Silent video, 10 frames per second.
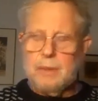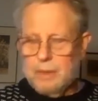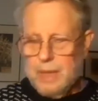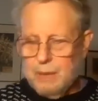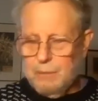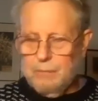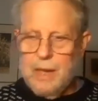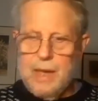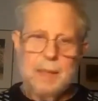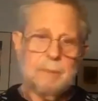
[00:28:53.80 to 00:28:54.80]
Santa
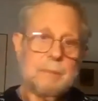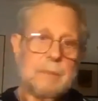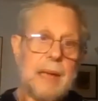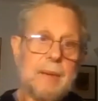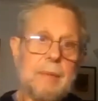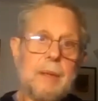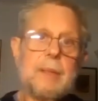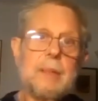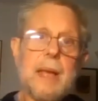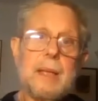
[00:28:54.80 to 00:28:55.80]
Fe gave
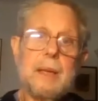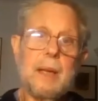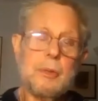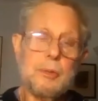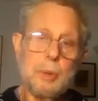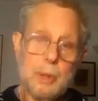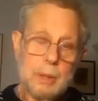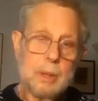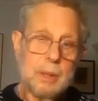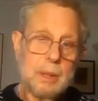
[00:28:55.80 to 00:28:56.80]
us that
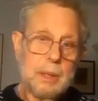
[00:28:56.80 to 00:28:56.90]
cultural,